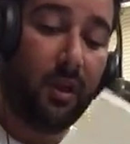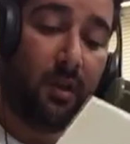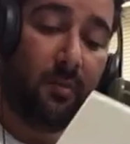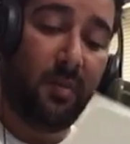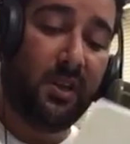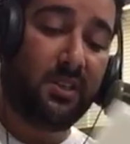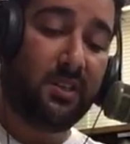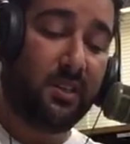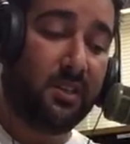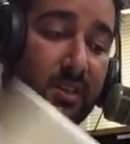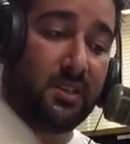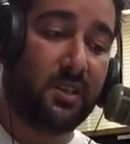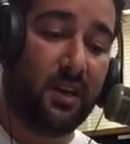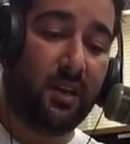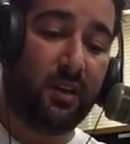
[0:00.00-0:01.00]
Basically
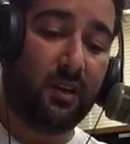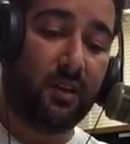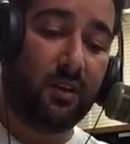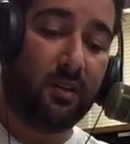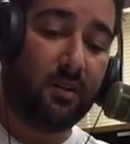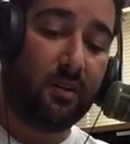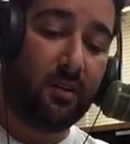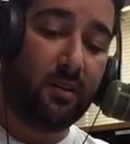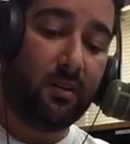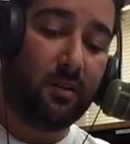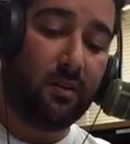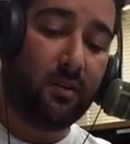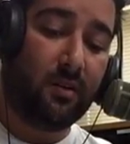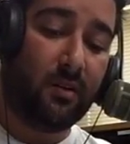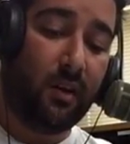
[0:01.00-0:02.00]
saying
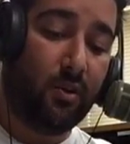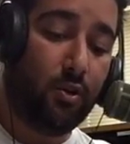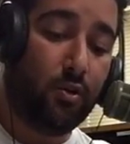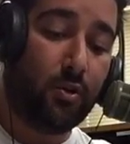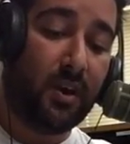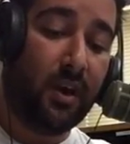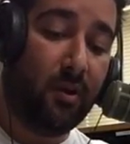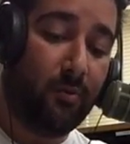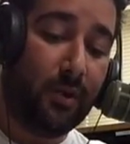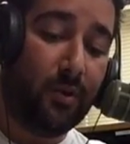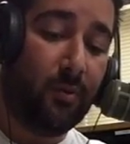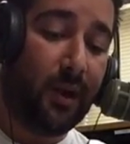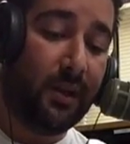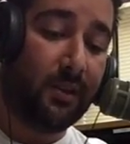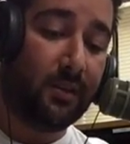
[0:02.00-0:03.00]
that you can't
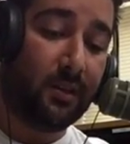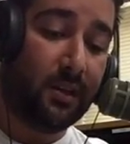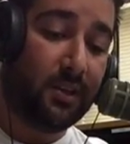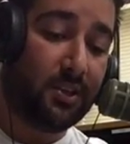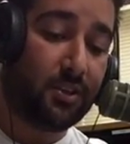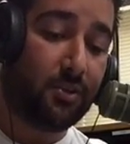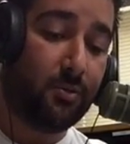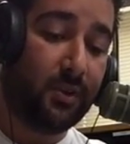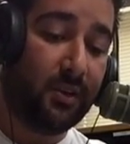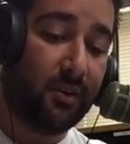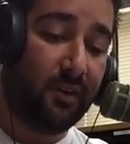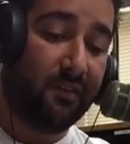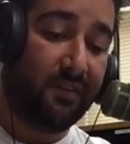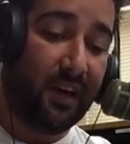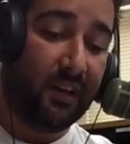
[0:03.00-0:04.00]
rewrite the history
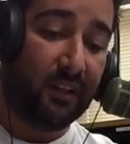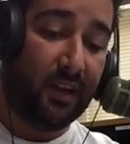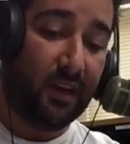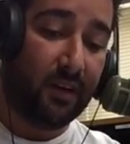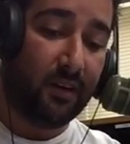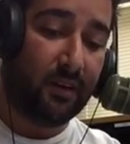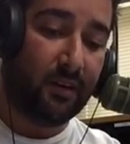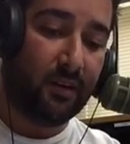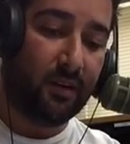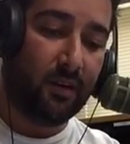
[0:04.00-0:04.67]
of that land.